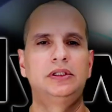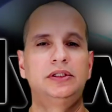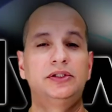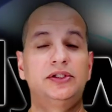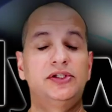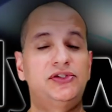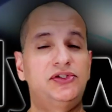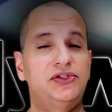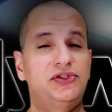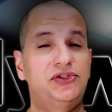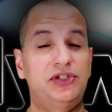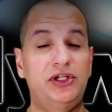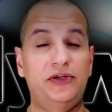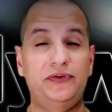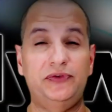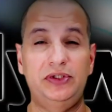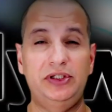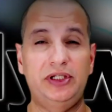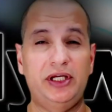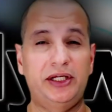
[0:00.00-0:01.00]
This is
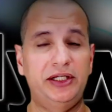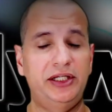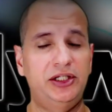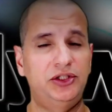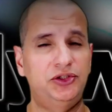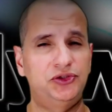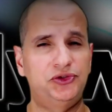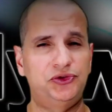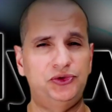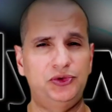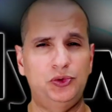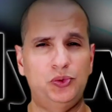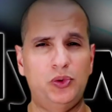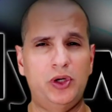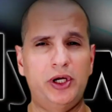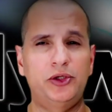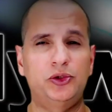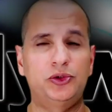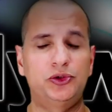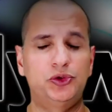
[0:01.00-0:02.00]
definitely not
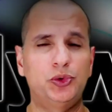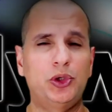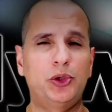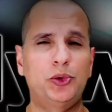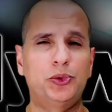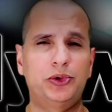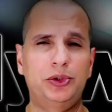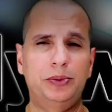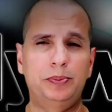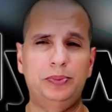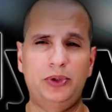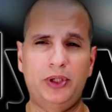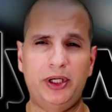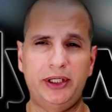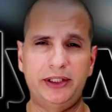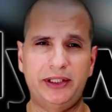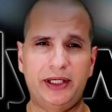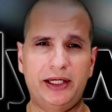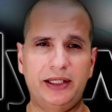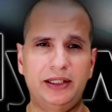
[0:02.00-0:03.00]
industry-wide, nor do I want to imply
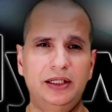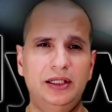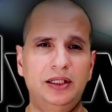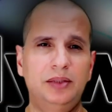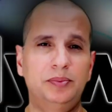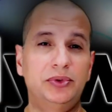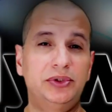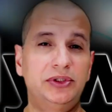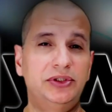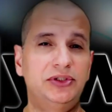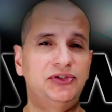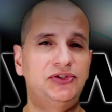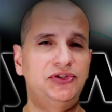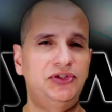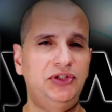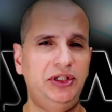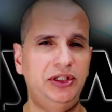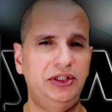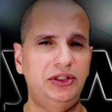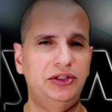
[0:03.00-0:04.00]
that, but it is
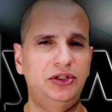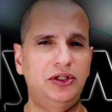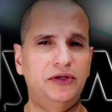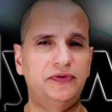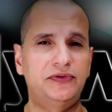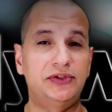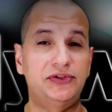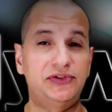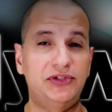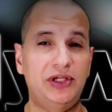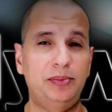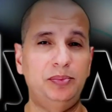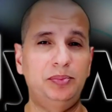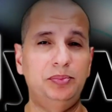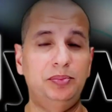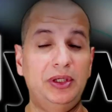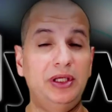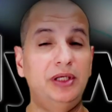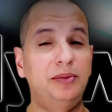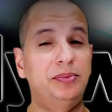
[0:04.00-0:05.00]
seen enough that some
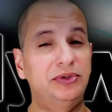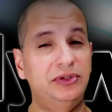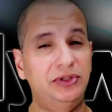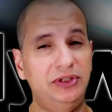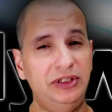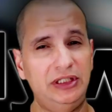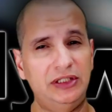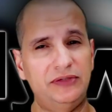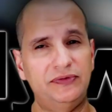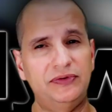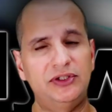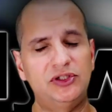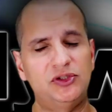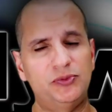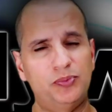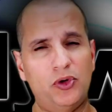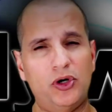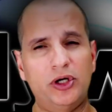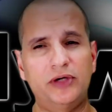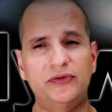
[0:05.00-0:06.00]
may believe it is
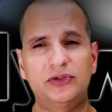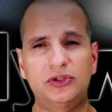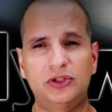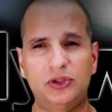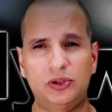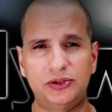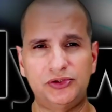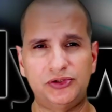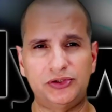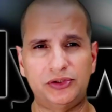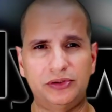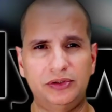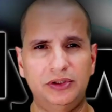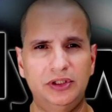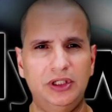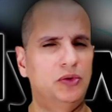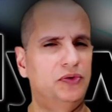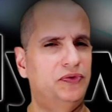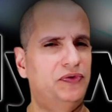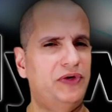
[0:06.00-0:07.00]
part of the culture.
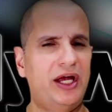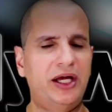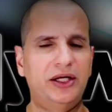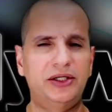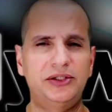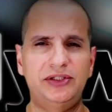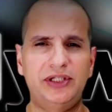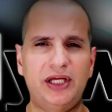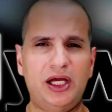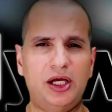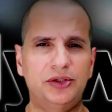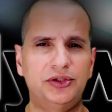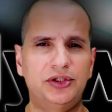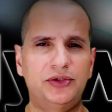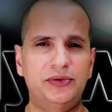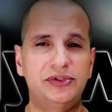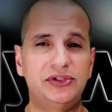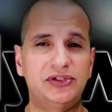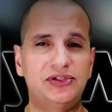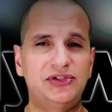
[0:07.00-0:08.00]
Without a doubt, there
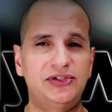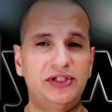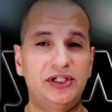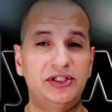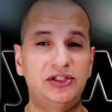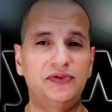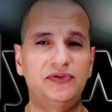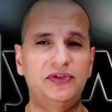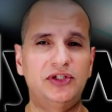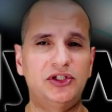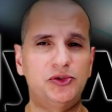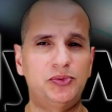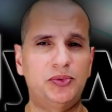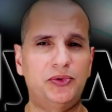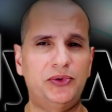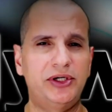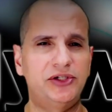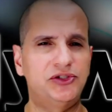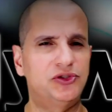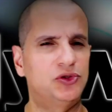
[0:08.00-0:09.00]
is a sense of
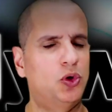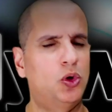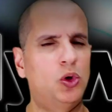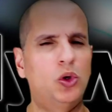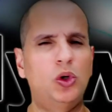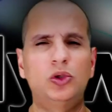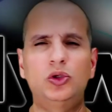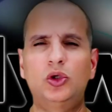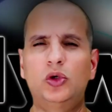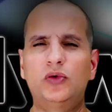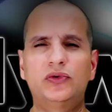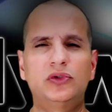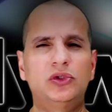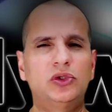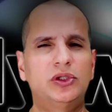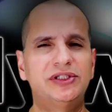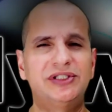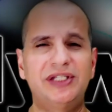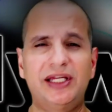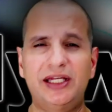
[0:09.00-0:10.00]
desperation all over
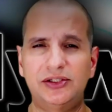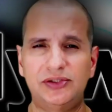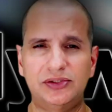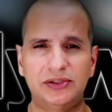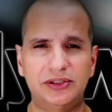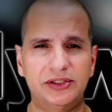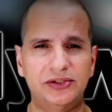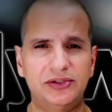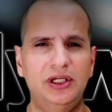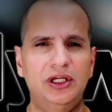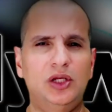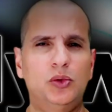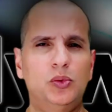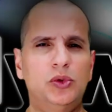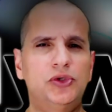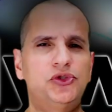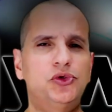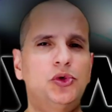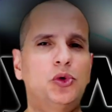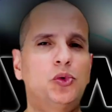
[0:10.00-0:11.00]
Los Angeles. And
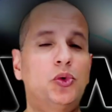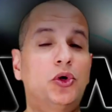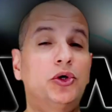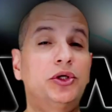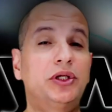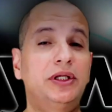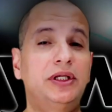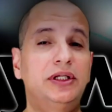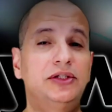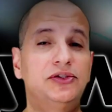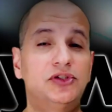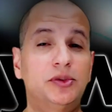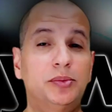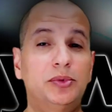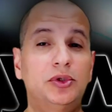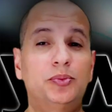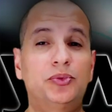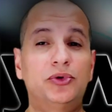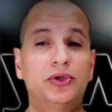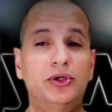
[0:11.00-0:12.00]
once you are working in some of the
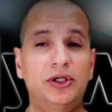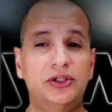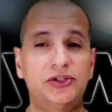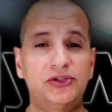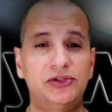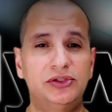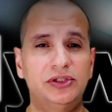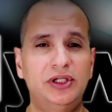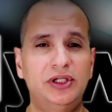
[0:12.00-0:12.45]
production